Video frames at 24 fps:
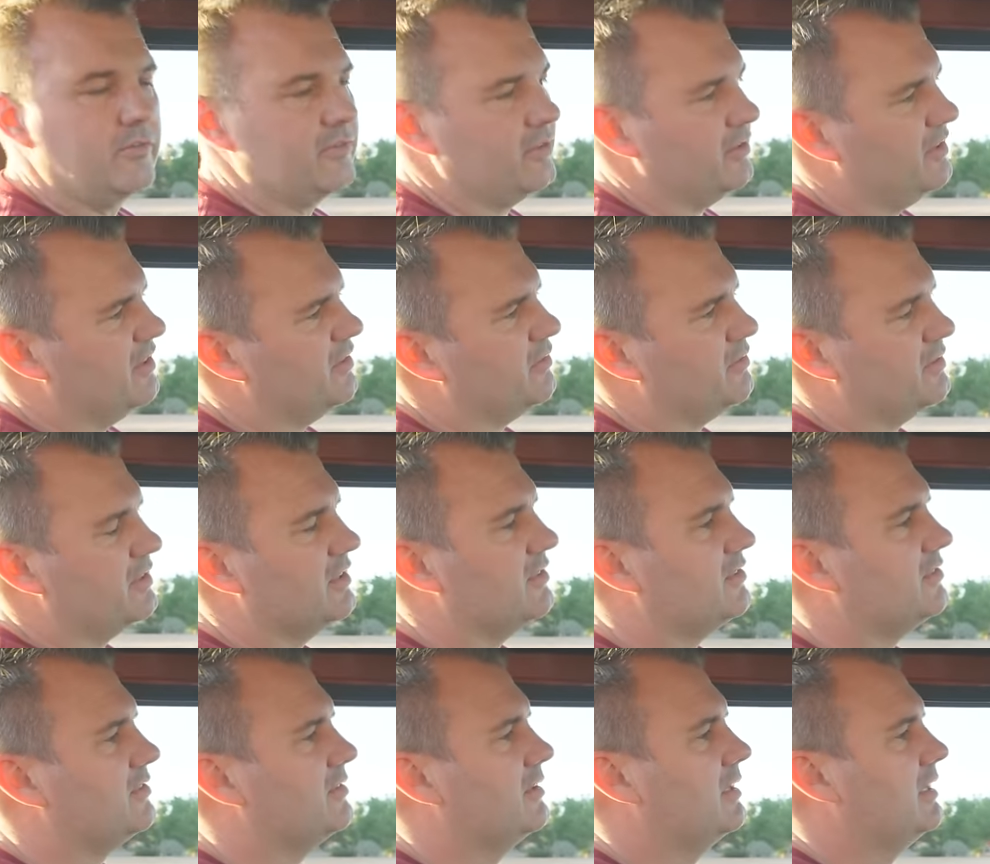So this is
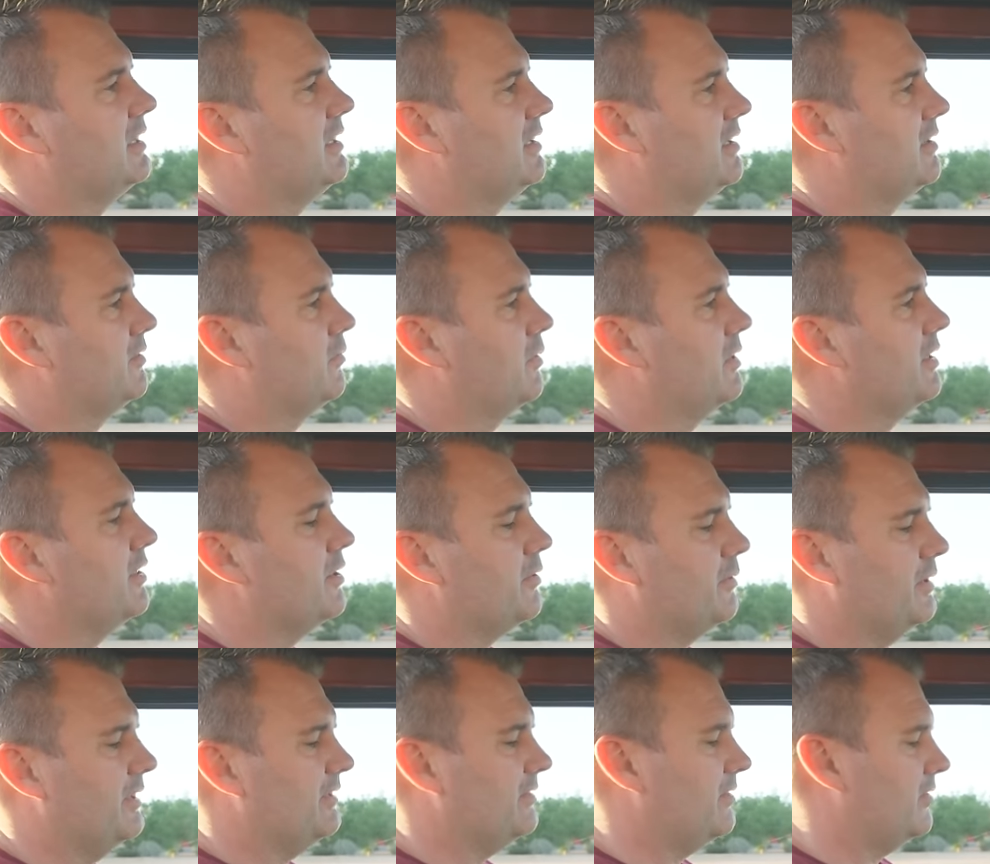just one of the
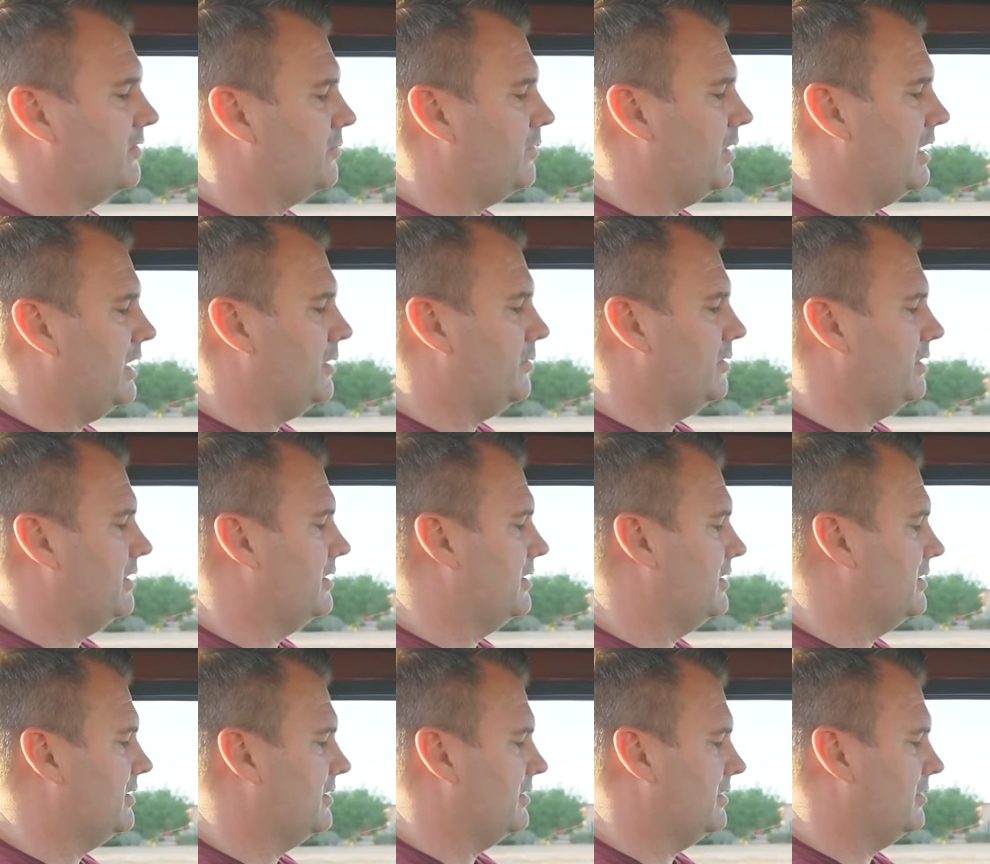reasons why
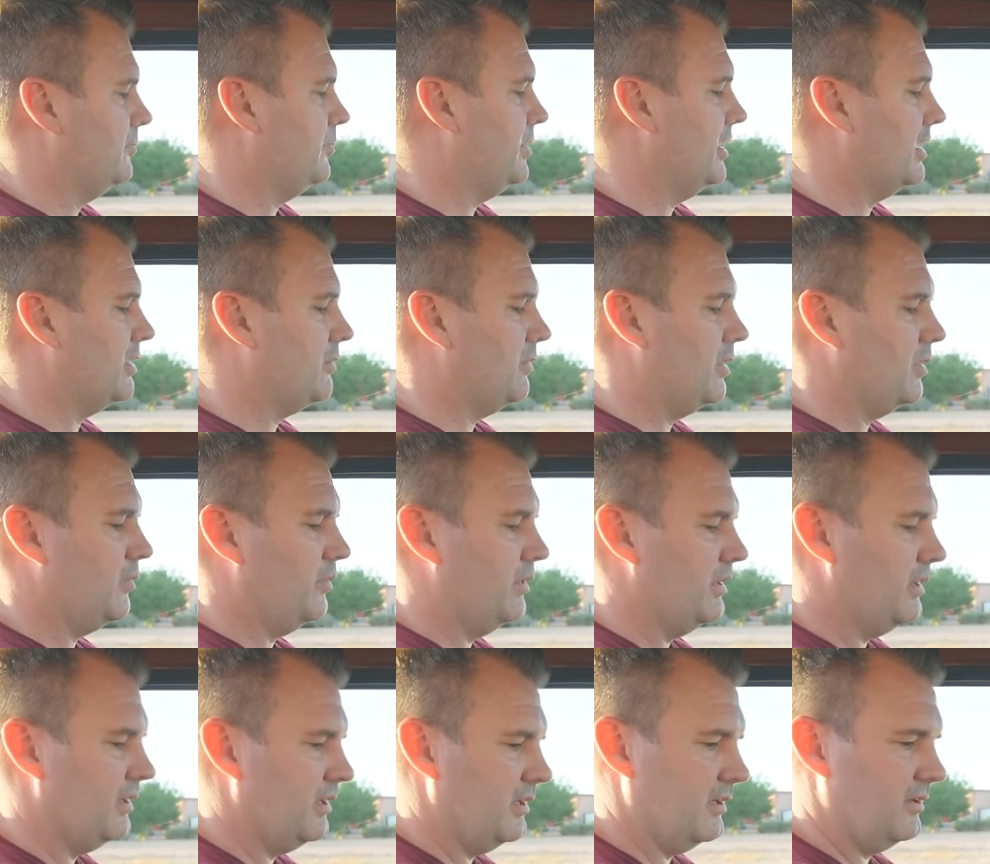we pick what
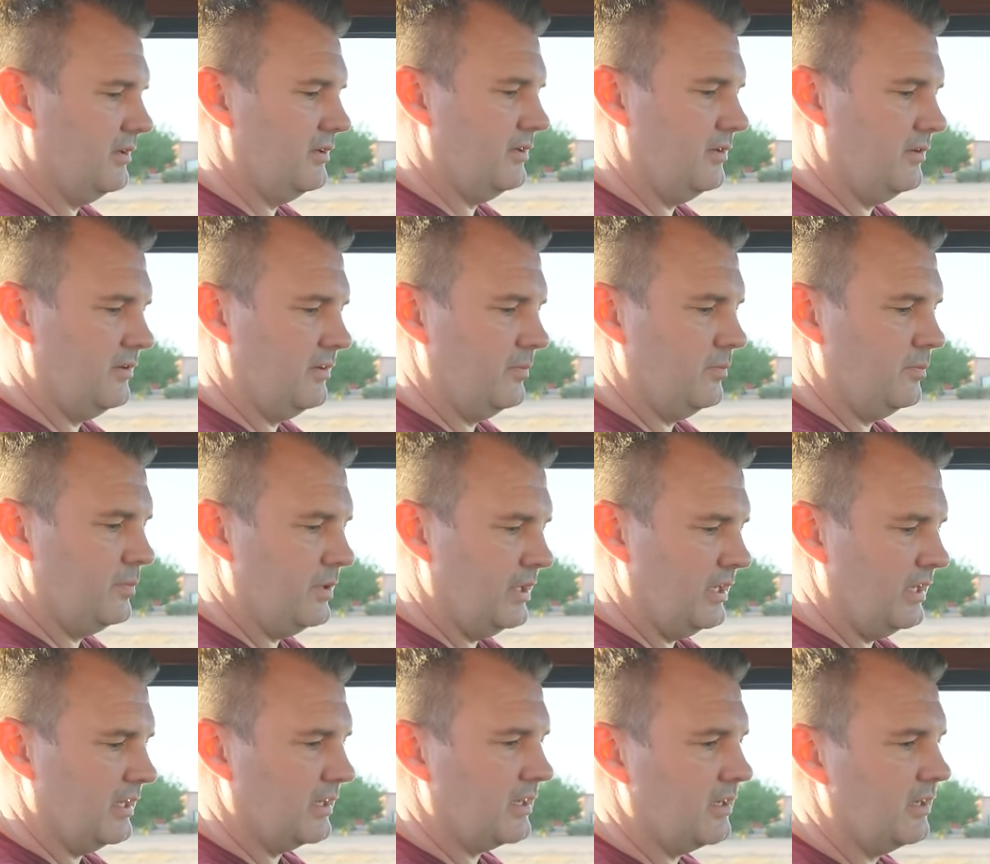we
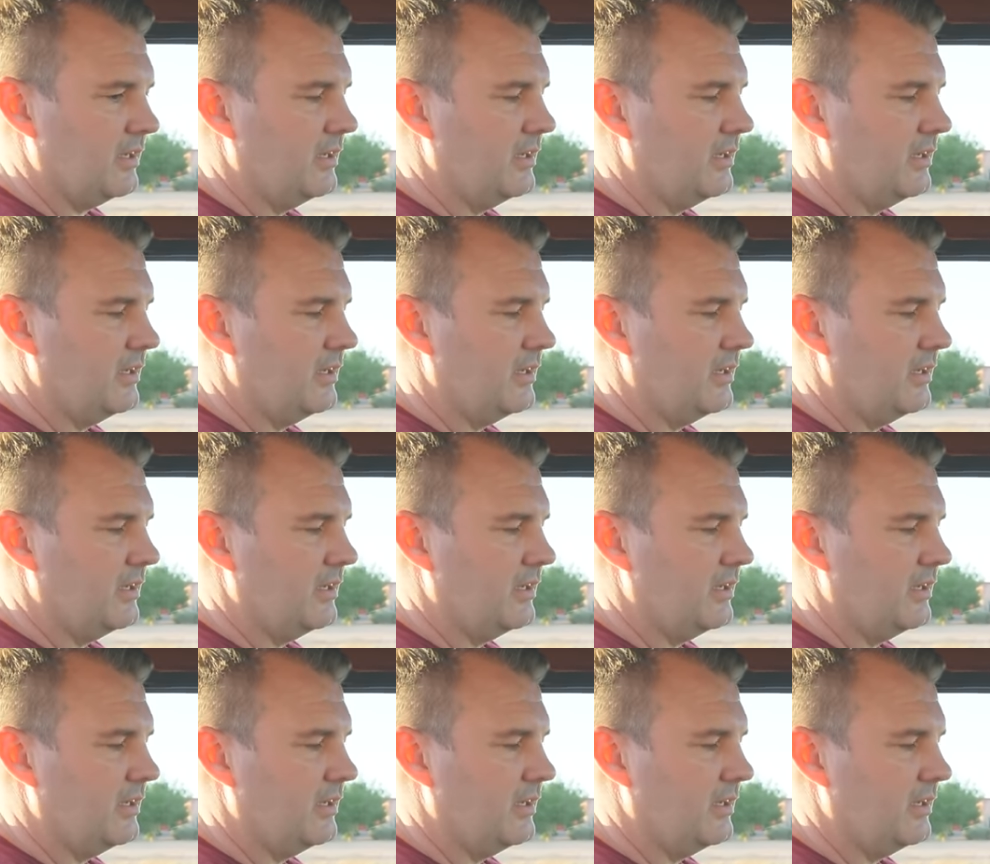pick.